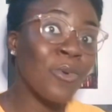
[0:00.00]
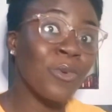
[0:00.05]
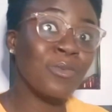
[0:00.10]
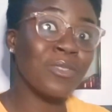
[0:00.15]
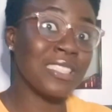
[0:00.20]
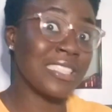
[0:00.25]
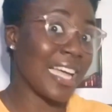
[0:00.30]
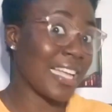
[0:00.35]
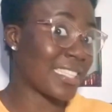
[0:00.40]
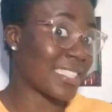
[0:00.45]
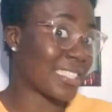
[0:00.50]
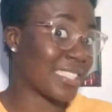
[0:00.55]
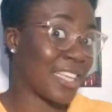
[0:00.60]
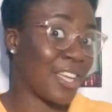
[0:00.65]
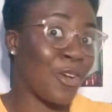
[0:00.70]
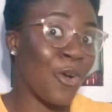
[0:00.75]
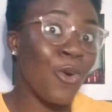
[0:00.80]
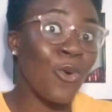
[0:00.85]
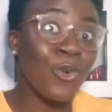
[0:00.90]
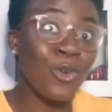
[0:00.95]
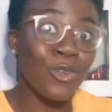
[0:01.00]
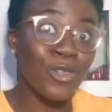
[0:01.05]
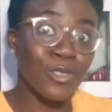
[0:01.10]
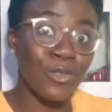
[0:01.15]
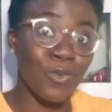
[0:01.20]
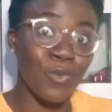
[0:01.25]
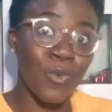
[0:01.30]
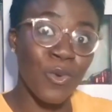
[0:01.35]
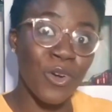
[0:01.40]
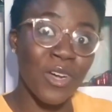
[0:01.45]
that's a whole lot
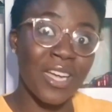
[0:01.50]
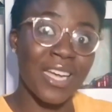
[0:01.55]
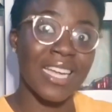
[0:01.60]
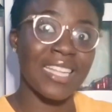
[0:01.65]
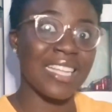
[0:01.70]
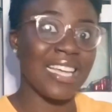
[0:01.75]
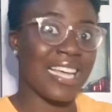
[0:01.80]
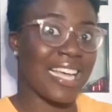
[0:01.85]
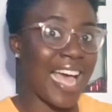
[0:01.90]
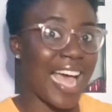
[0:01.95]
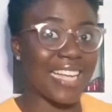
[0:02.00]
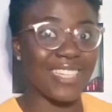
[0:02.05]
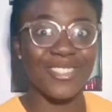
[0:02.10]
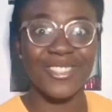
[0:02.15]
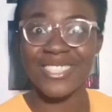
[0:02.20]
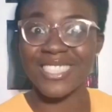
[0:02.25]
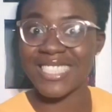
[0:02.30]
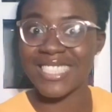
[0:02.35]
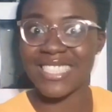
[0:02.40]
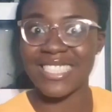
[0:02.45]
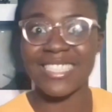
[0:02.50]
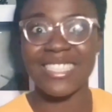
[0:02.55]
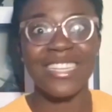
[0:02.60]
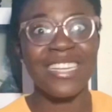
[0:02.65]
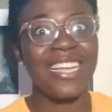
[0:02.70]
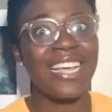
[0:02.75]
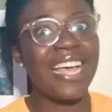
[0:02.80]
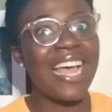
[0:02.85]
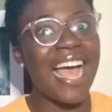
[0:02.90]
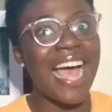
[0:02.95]
of work I just did.
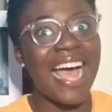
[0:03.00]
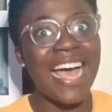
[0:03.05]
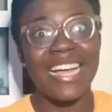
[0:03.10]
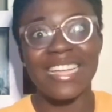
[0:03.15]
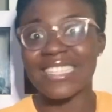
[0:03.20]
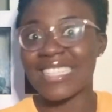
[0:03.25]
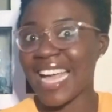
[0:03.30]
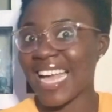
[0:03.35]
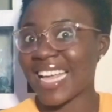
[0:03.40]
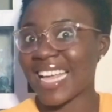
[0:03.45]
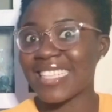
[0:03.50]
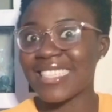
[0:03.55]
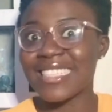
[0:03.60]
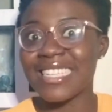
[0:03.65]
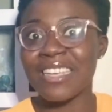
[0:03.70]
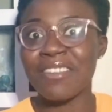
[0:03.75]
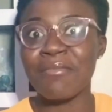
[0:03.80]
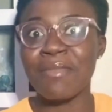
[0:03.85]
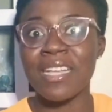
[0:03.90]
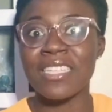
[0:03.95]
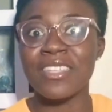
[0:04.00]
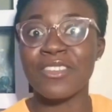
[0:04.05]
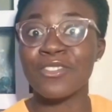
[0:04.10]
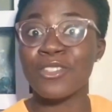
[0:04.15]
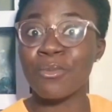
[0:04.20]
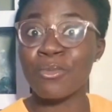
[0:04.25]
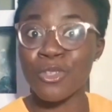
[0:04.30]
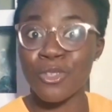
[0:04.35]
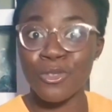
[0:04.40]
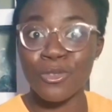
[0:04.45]
And I get to give myself
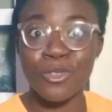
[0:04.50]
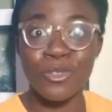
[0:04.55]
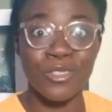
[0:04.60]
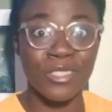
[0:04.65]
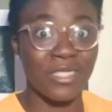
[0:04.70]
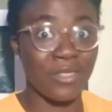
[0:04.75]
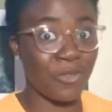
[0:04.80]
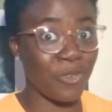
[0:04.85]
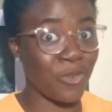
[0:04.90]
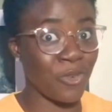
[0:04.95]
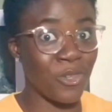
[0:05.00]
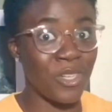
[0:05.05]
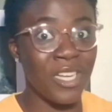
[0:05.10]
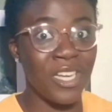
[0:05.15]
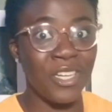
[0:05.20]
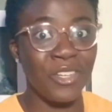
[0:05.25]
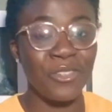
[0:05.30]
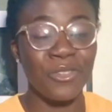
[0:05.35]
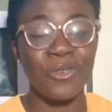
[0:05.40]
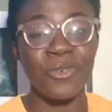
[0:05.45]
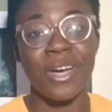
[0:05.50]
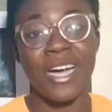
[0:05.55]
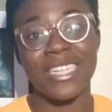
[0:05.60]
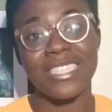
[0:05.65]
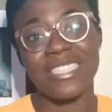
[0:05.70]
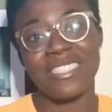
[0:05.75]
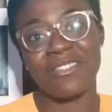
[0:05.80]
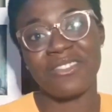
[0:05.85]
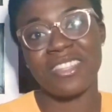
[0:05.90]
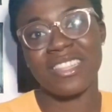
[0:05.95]
some kudos for,
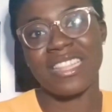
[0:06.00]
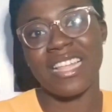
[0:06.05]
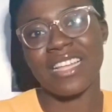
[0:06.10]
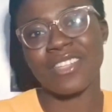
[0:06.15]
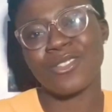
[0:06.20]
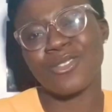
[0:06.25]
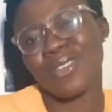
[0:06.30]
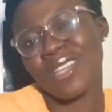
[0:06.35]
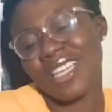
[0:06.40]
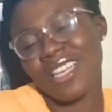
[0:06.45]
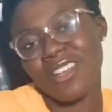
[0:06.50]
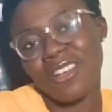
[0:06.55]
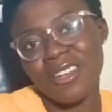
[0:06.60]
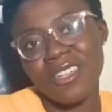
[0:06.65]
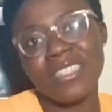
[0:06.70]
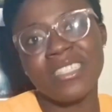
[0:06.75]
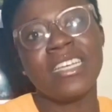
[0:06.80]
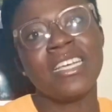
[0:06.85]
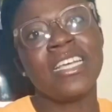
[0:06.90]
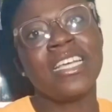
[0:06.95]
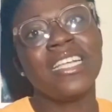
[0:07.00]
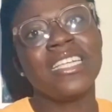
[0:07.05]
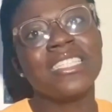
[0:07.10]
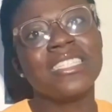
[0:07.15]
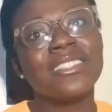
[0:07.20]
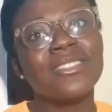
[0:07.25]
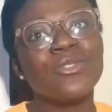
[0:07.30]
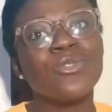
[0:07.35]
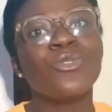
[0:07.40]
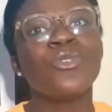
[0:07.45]
achieving that. So learn
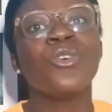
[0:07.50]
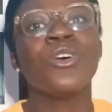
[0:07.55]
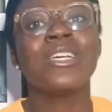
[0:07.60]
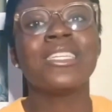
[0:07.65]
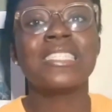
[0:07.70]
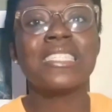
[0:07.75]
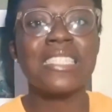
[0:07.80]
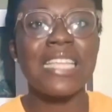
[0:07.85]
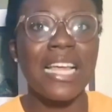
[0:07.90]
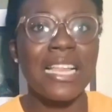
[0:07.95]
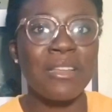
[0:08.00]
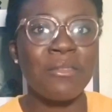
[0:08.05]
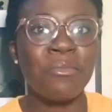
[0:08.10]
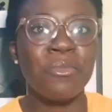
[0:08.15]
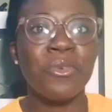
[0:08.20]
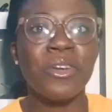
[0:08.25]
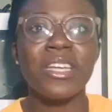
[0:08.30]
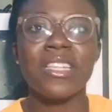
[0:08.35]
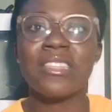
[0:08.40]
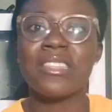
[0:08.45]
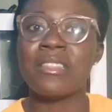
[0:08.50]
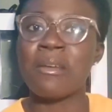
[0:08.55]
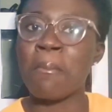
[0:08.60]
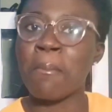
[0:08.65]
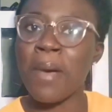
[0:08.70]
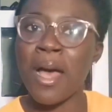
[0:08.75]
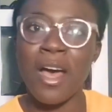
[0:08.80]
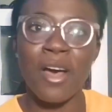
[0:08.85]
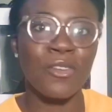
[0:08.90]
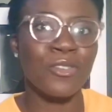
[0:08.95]
to celebrate the
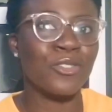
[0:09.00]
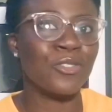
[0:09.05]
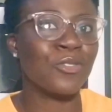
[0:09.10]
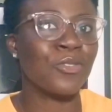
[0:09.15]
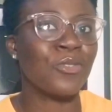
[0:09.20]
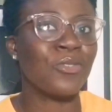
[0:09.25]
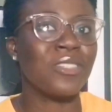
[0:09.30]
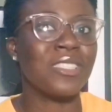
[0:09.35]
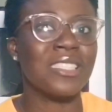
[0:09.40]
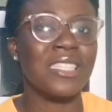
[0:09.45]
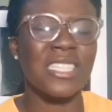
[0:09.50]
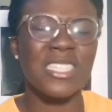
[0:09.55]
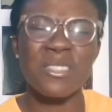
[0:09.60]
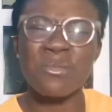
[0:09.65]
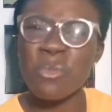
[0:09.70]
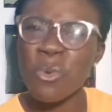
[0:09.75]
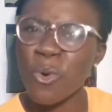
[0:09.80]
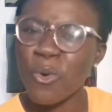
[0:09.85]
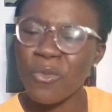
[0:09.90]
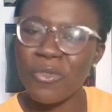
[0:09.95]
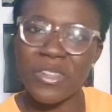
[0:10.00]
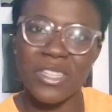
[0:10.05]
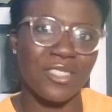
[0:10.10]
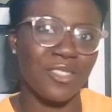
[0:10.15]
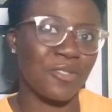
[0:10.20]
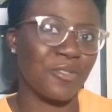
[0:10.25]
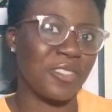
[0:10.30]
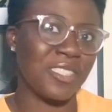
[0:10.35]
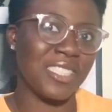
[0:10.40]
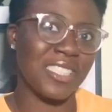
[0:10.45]
milestones, the small
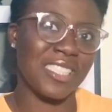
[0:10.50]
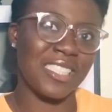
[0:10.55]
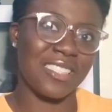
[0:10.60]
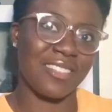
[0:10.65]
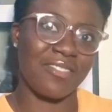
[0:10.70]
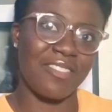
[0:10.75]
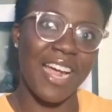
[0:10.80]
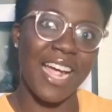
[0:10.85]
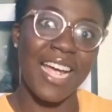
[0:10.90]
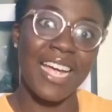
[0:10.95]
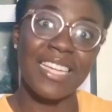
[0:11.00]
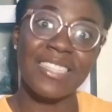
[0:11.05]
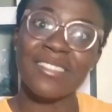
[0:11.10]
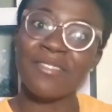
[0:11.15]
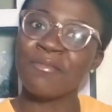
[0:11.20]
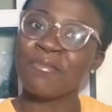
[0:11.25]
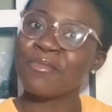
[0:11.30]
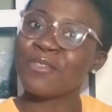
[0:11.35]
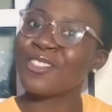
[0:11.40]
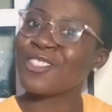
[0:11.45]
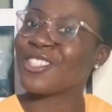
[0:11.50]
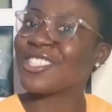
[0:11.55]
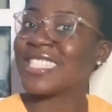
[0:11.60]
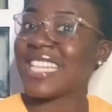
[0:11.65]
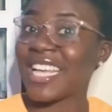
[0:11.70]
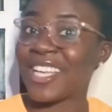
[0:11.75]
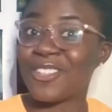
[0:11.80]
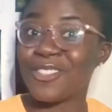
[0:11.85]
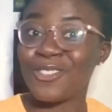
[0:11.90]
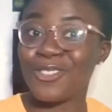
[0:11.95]
victories, right? Just
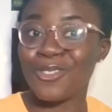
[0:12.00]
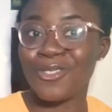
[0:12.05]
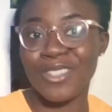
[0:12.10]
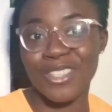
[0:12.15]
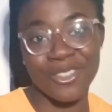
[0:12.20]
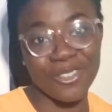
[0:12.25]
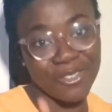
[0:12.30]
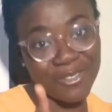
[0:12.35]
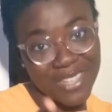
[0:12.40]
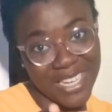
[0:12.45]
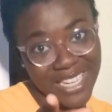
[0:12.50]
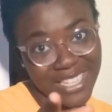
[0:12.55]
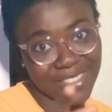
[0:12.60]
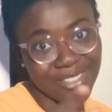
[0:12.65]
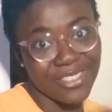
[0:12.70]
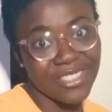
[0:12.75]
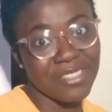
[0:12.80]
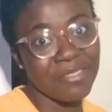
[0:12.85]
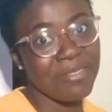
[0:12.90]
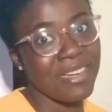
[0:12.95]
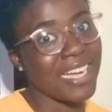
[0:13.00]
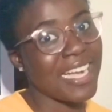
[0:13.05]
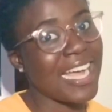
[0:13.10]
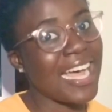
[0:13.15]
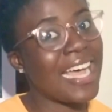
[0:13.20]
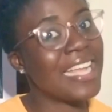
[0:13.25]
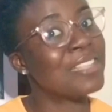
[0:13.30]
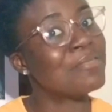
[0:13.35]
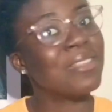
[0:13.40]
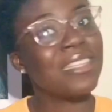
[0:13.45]
like you do in your relationship. And
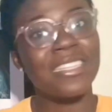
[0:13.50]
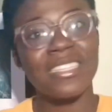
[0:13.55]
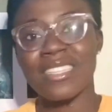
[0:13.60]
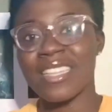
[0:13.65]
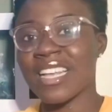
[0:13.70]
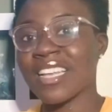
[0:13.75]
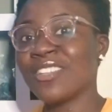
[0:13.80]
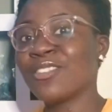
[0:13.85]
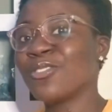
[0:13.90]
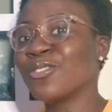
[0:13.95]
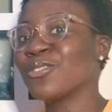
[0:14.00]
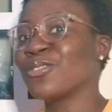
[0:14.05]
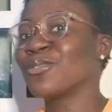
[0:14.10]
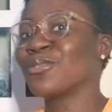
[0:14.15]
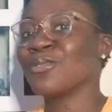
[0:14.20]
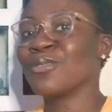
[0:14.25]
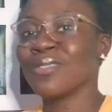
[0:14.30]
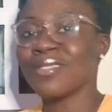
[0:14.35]
guys, please learn not to